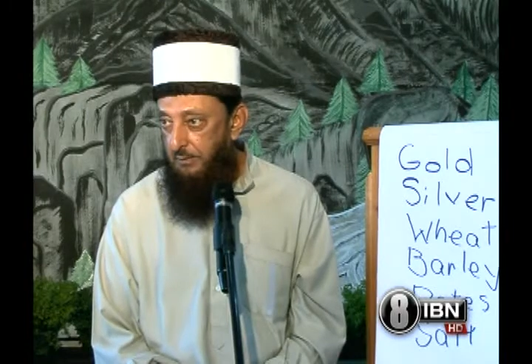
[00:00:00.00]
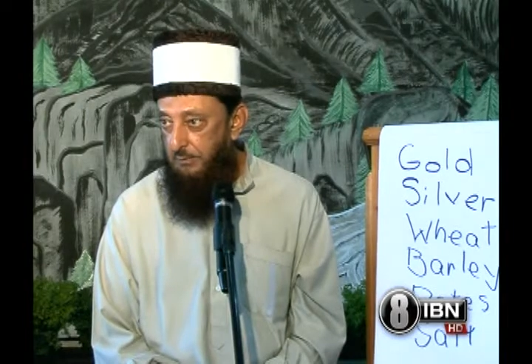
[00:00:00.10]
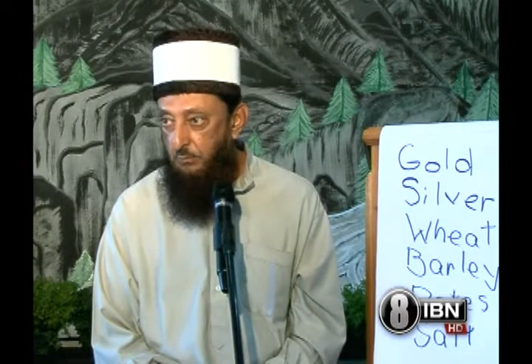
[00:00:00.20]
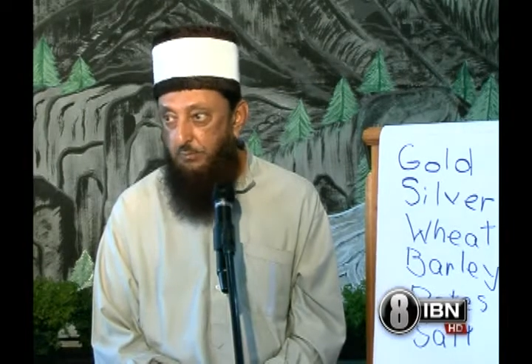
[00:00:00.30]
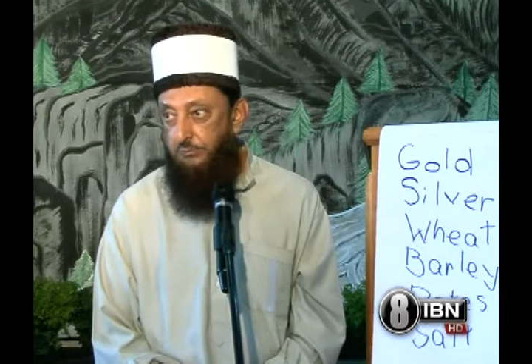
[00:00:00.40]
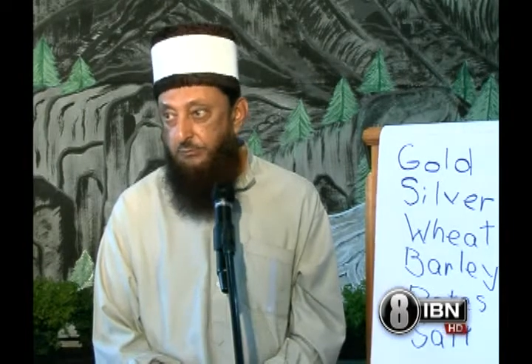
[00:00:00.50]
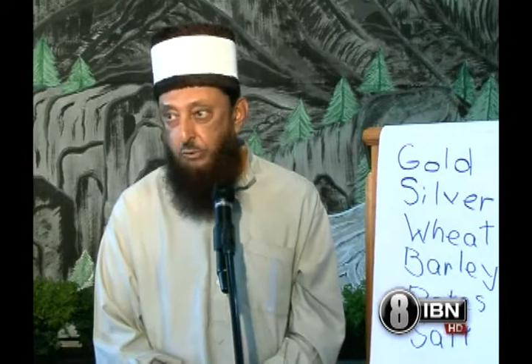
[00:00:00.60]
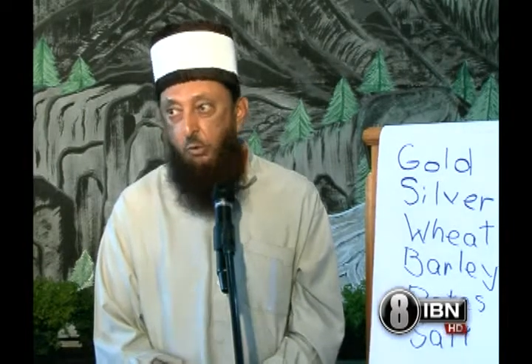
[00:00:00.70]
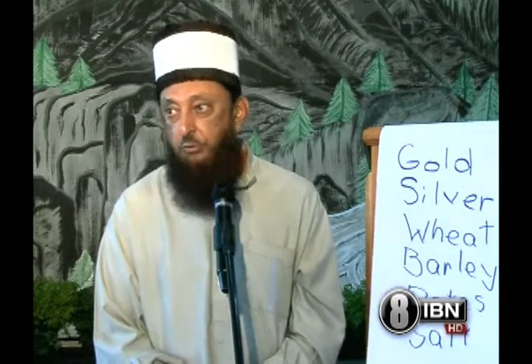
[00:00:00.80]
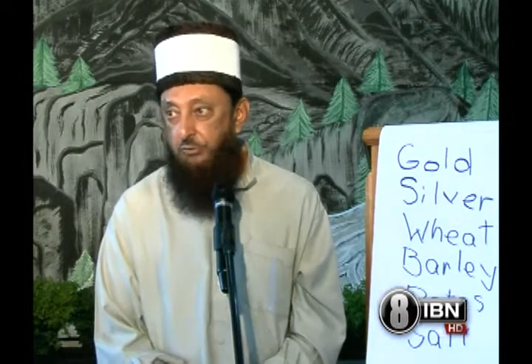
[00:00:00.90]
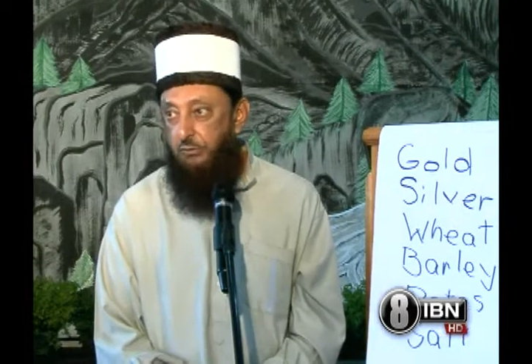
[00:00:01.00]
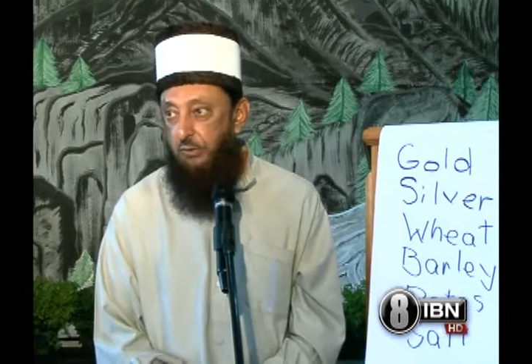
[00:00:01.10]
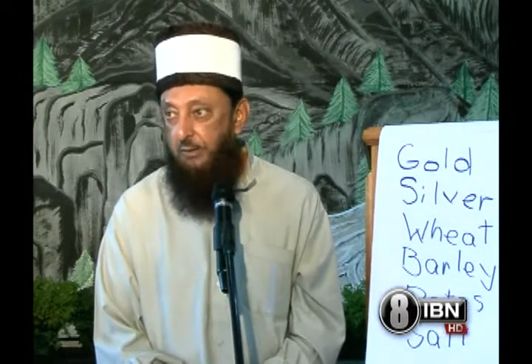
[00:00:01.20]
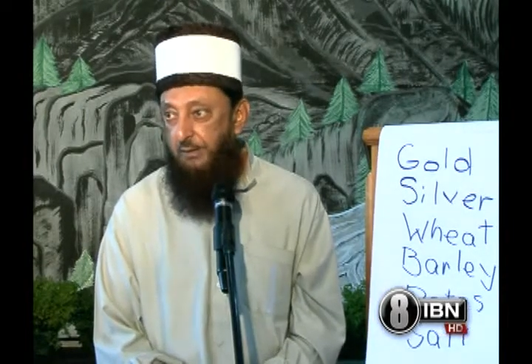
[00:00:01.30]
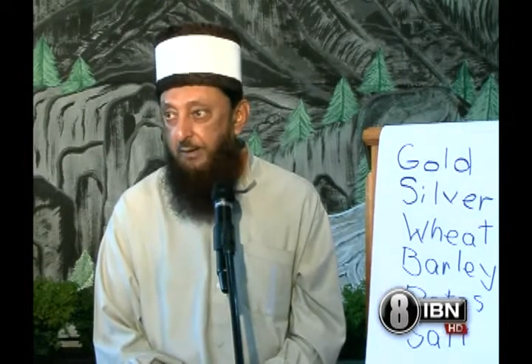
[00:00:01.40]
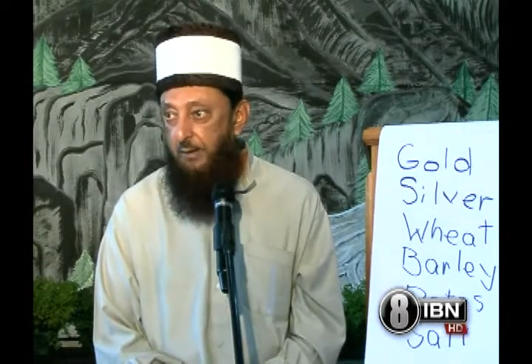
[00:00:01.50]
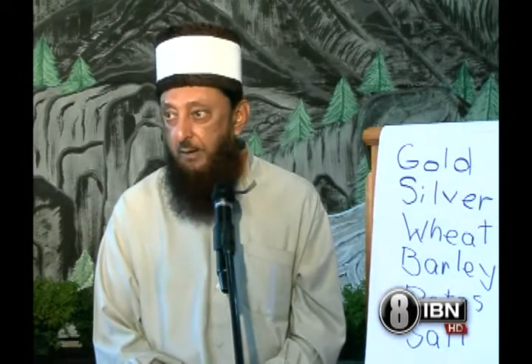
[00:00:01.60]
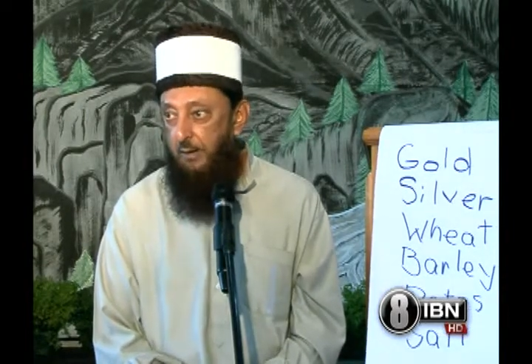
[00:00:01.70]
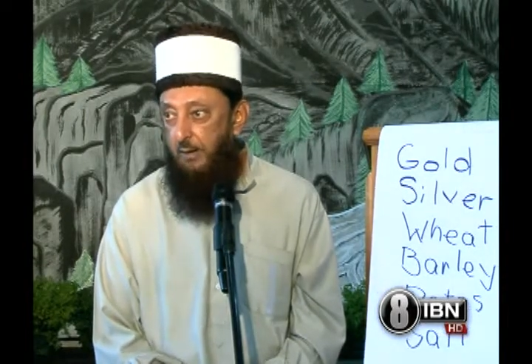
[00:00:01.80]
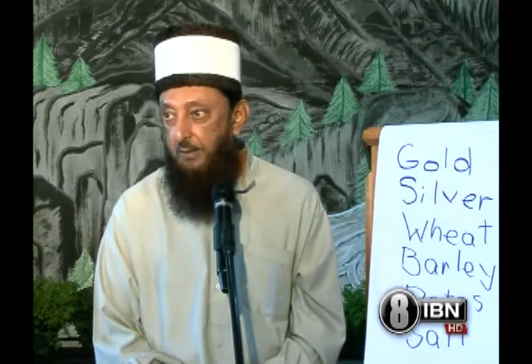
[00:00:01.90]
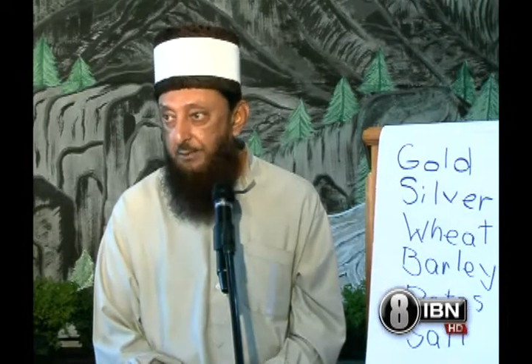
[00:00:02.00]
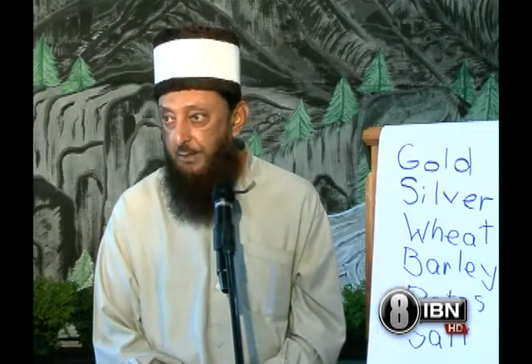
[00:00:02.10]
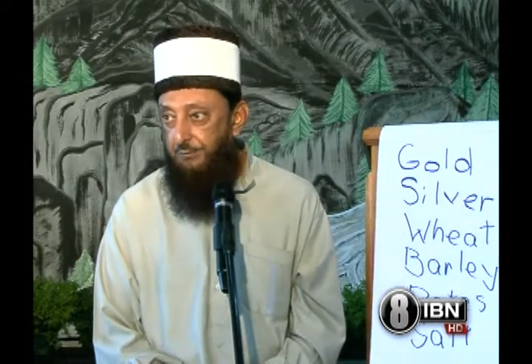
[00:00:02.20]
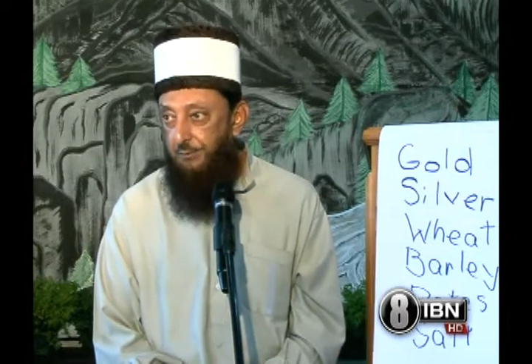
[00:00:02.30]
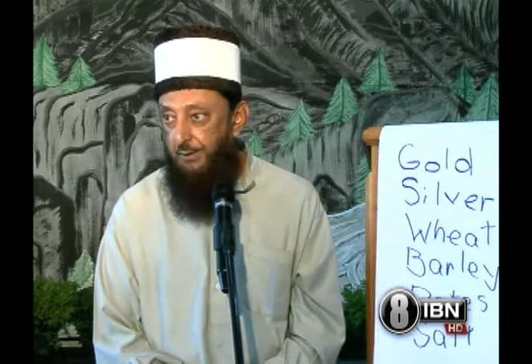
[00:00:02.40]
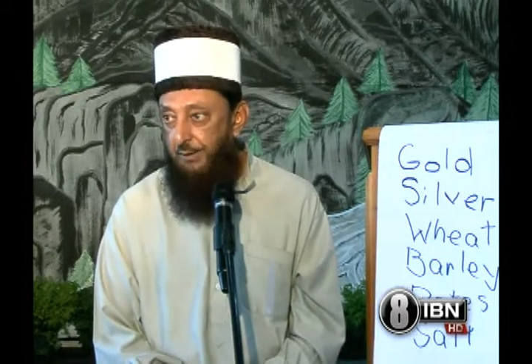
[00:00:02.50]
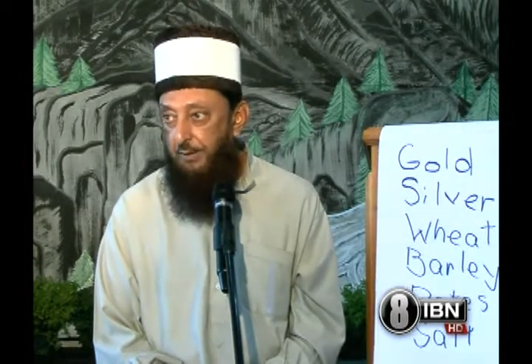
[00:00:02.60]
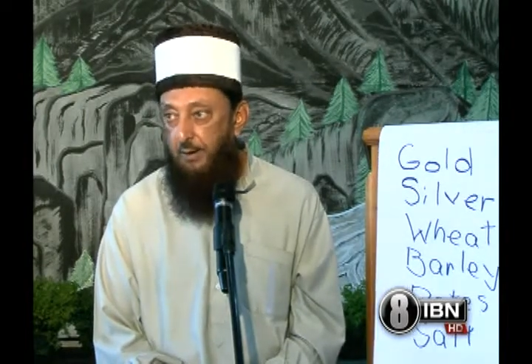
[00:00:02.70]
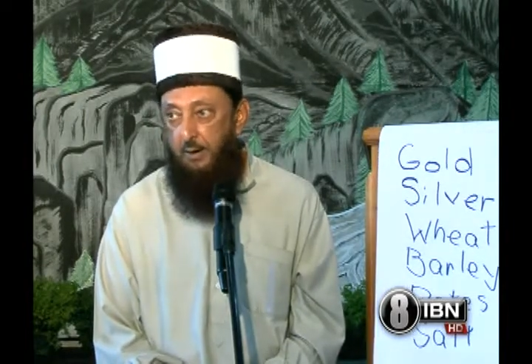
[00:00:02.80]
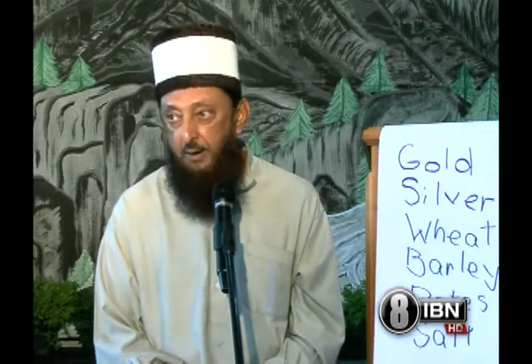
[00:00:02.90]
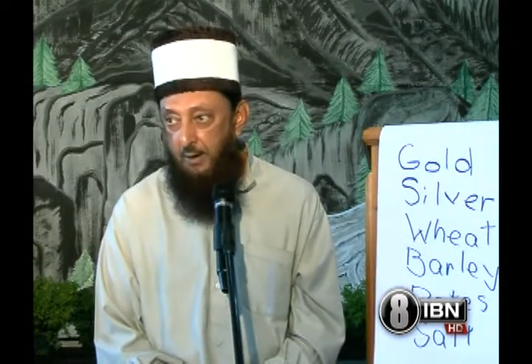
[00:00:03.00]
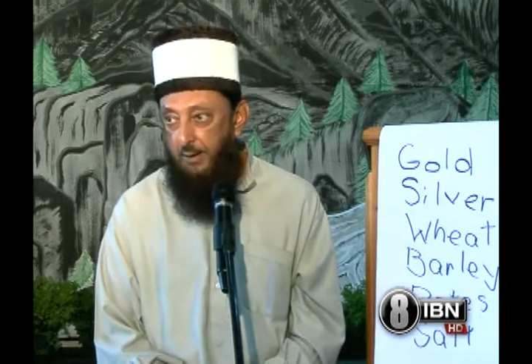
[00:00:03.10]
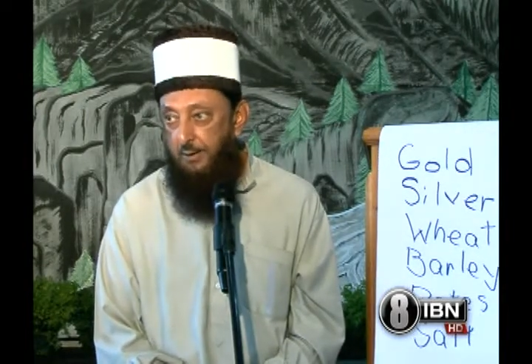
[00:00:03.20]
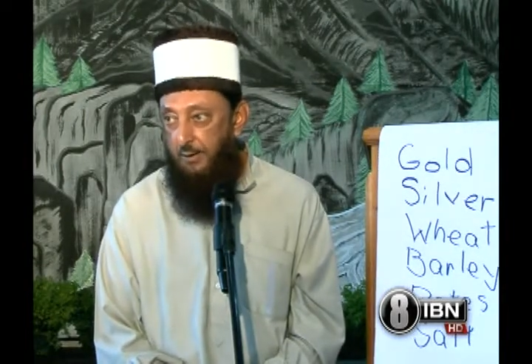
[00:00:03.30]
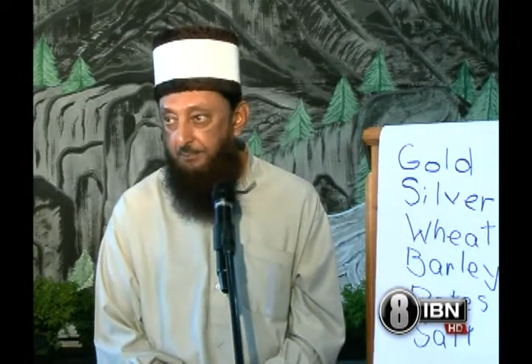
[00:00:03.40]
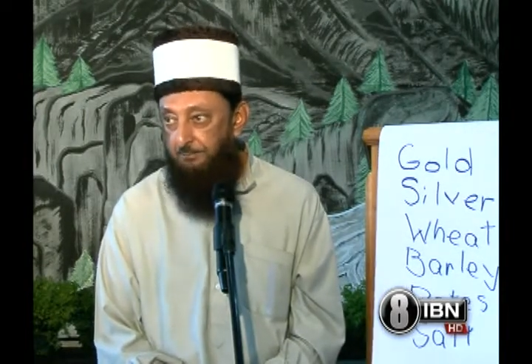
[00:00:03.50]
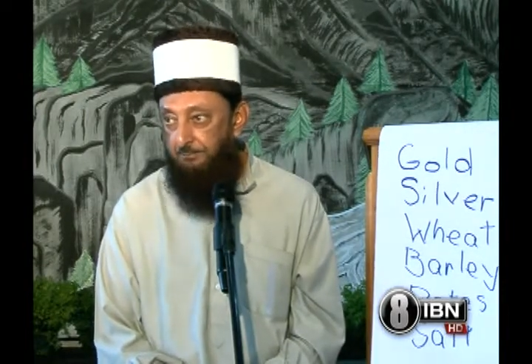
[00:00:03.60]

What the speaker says: that was totally and utterly haram.